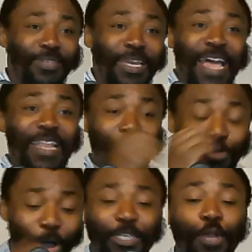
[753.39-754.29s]
That
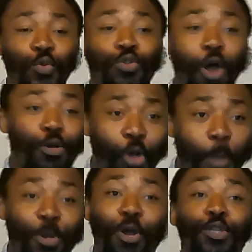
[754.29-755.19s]
God said, do not go
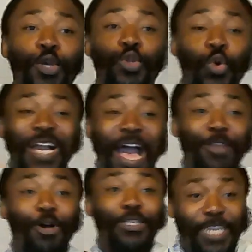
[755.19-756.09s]
because you
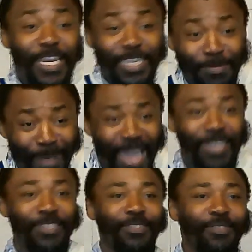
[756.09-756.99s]
cannot change his
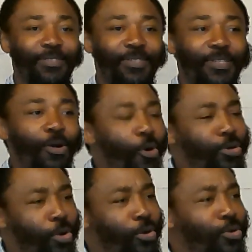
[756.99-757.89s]
mind. Oh,
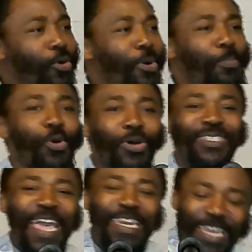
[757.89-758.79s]
no,
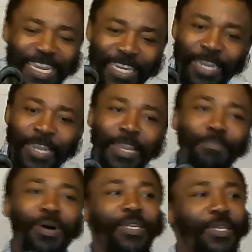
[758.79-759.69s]
because I need the
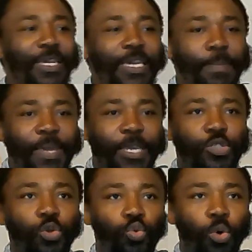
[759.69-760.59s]
money. He begins
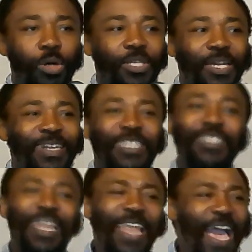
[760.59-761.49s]
to do what?
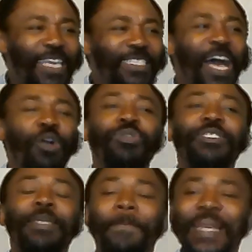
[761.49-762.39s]
Rationalize and
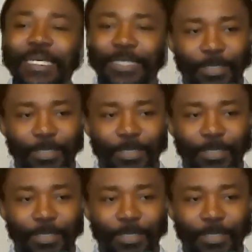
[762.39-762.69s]
contemplate.